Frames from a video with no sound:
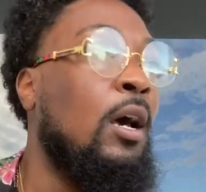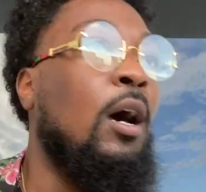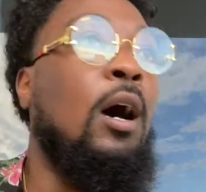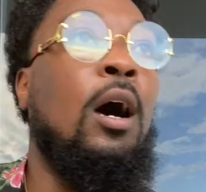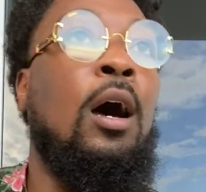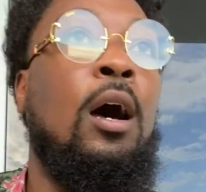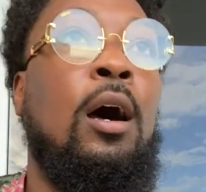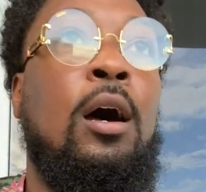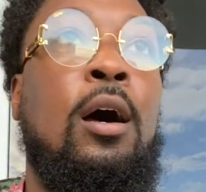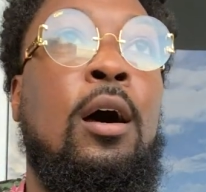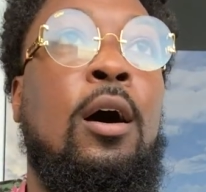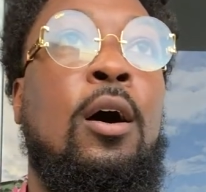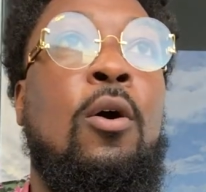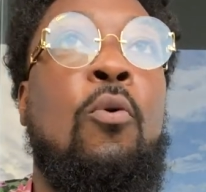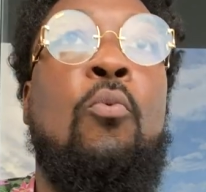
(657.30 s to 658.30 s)

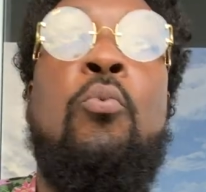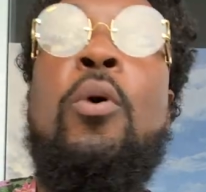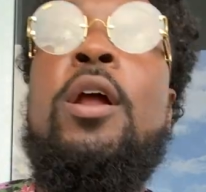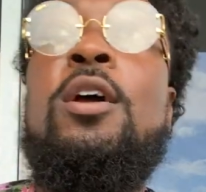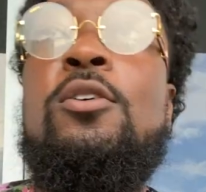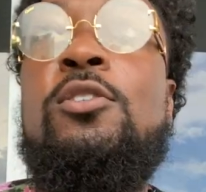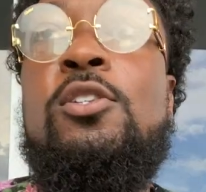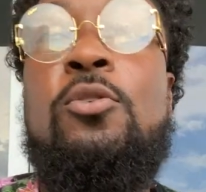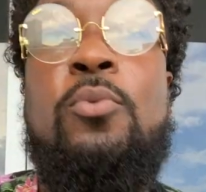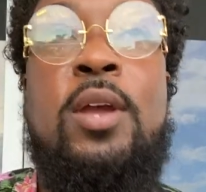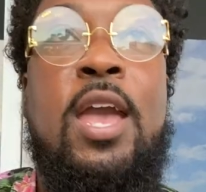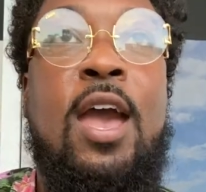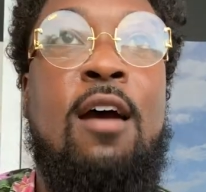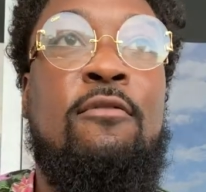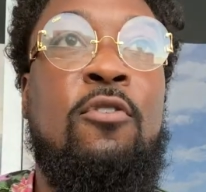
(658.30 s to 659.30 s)
What else do we
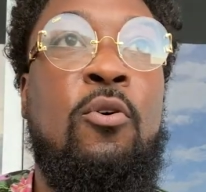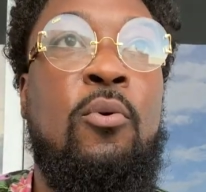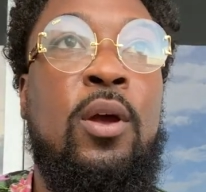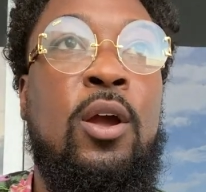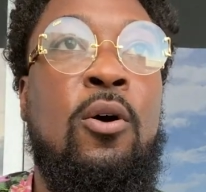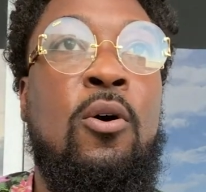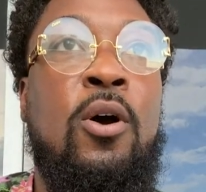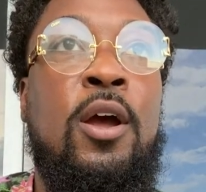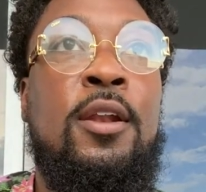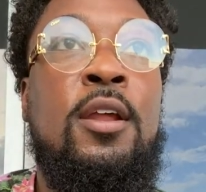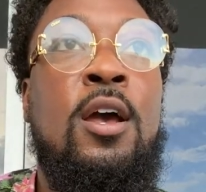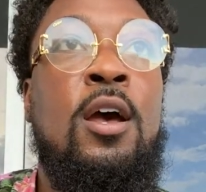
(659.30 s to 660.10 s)
have going on?